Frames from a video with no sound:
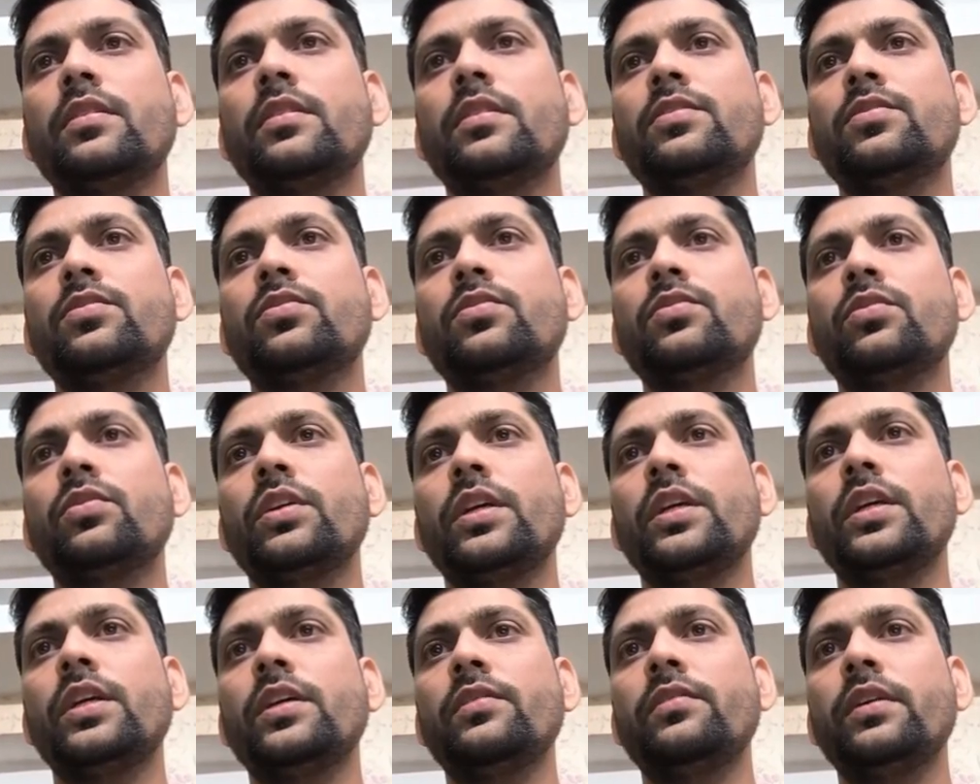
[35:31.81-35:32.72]
So
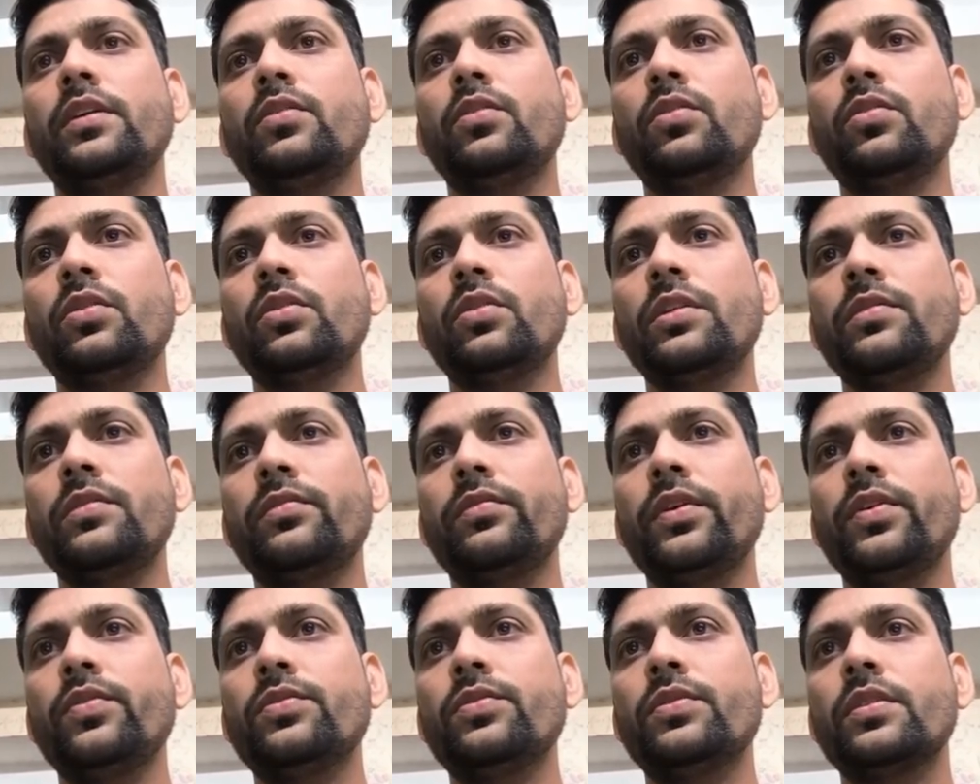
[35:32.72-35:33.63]
here we go to the
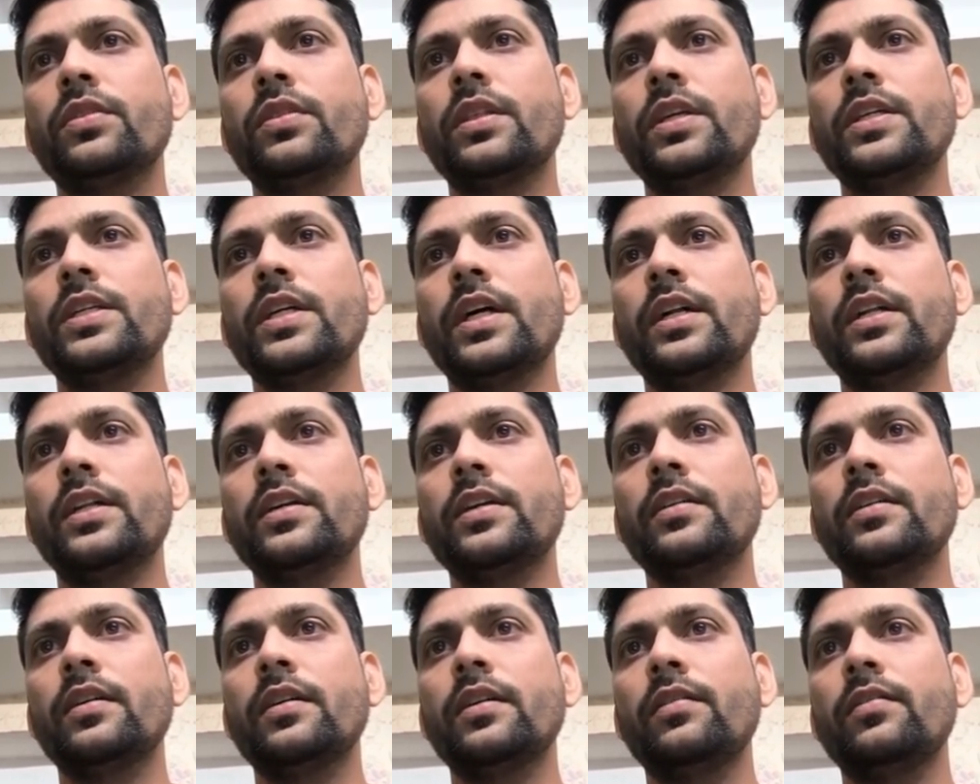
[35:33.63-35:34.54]
views. These are the
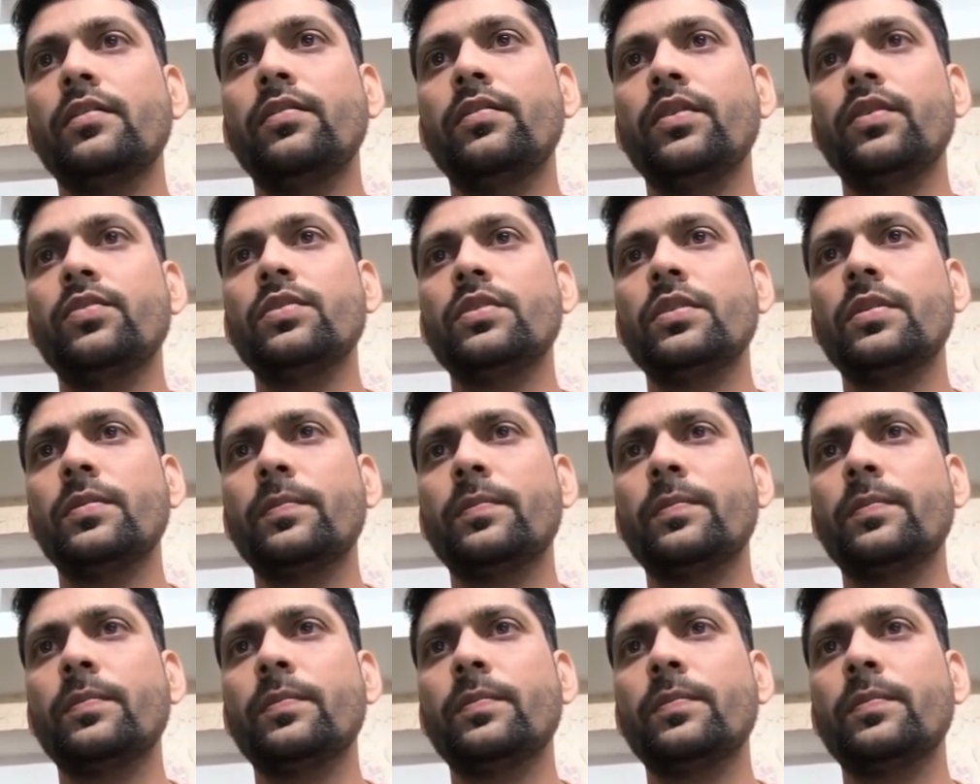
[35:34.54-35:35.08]
views.